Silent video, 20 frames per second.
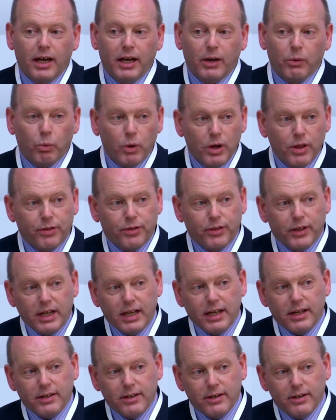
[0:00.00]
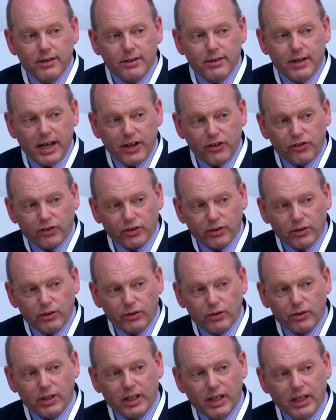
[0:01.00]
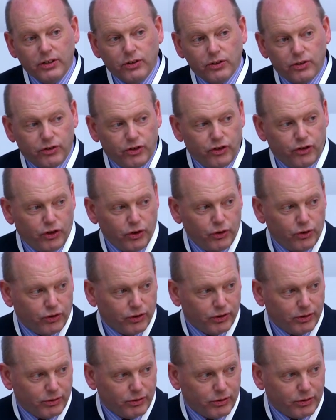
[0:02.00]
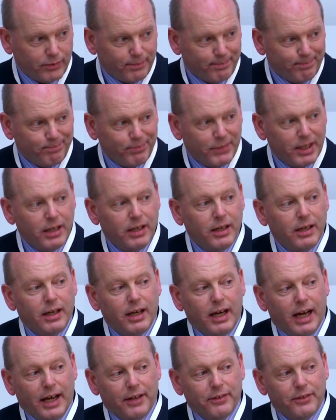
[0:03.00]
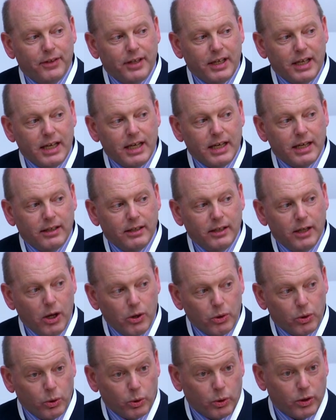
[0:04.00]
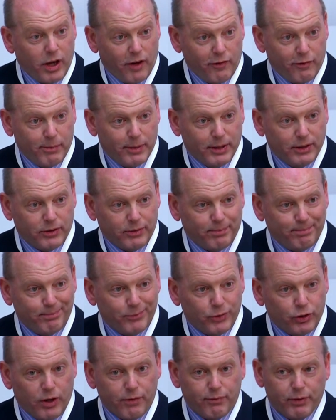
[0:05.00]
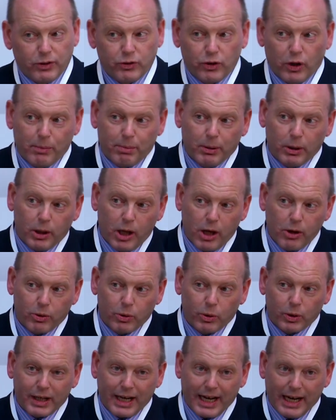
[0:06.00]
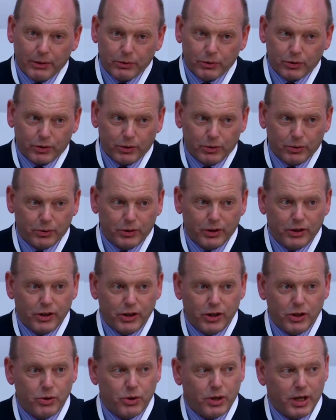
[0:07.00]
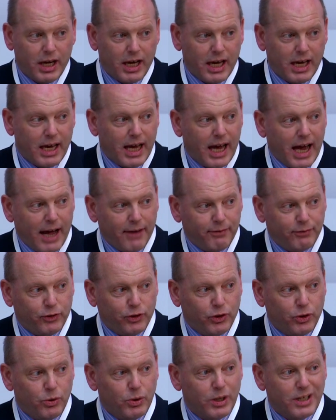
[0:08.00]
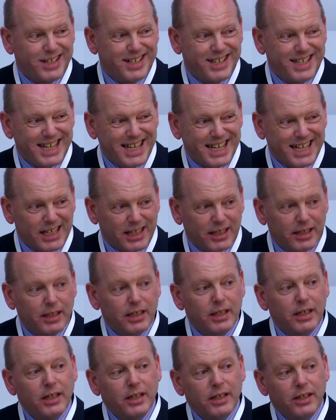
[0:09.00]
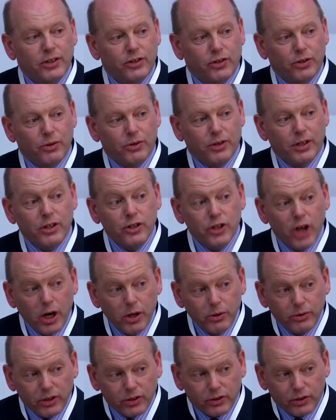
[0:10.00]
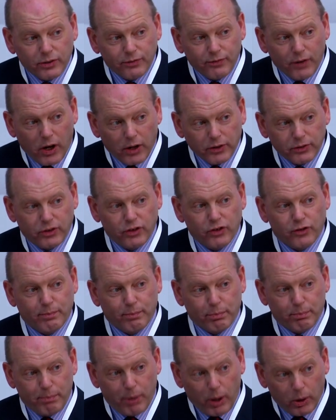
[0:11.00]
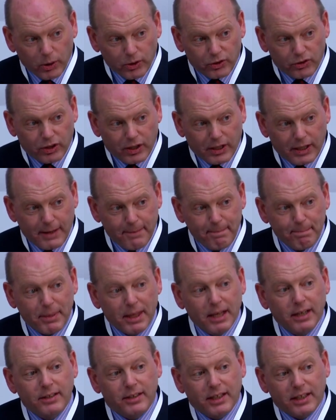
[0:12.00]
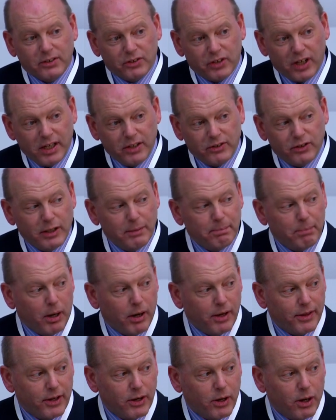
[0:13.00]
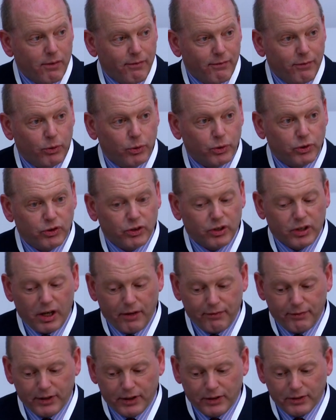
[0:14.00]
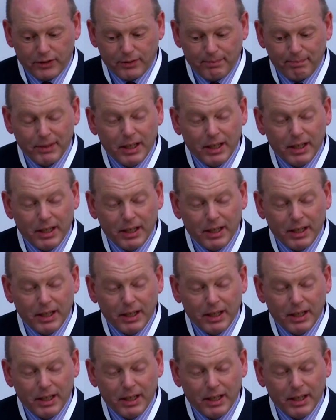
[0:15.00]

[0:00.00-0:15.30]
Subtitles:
with the nation's institutions and the local government. So, for example, local councils in the UK have to adhere to the no disadvantage policy dictated by the Armed Forces Covenant.